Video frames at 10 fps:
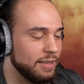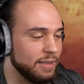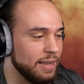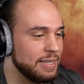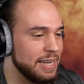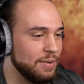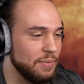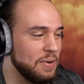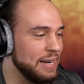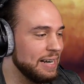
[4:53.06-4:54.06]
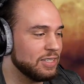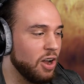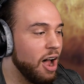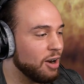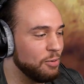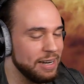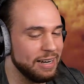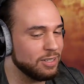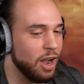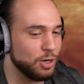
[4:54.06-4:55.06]
We need
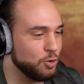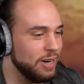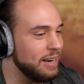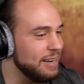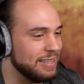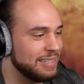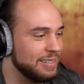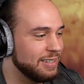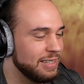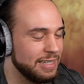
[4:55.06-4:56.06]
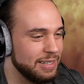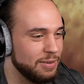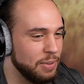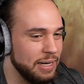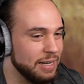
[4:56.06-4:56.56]
to talk treaties. We need to